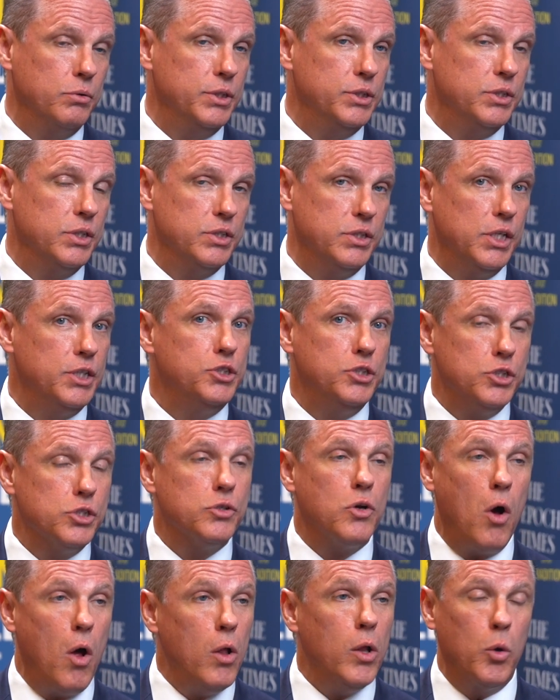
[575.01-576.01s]
he says, let's
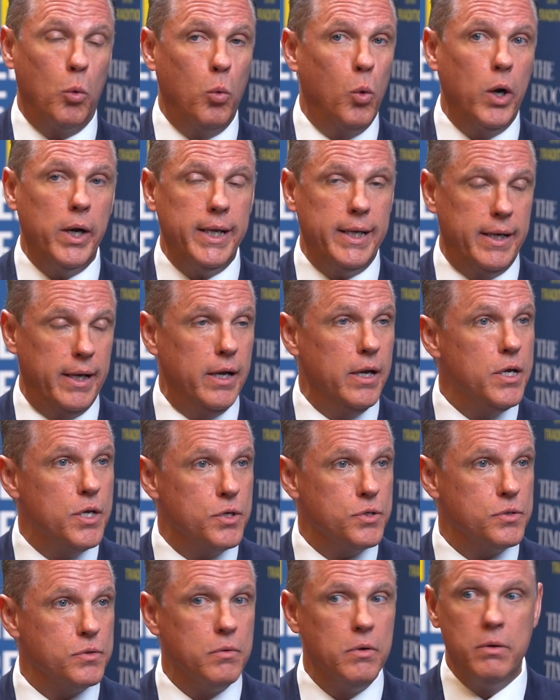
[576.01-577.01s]
just call it what it
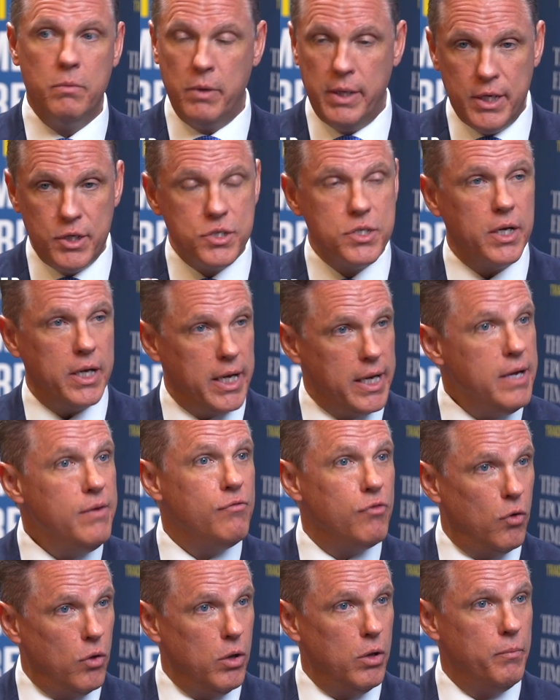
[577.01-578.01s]
is. It's
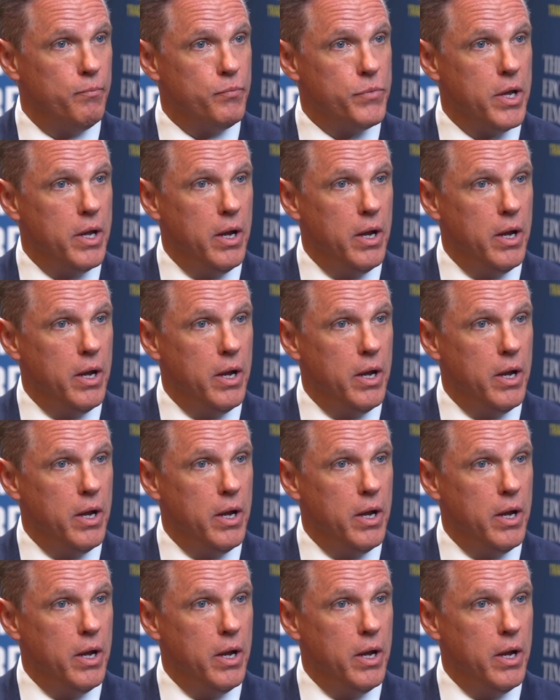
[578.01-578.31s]
evil.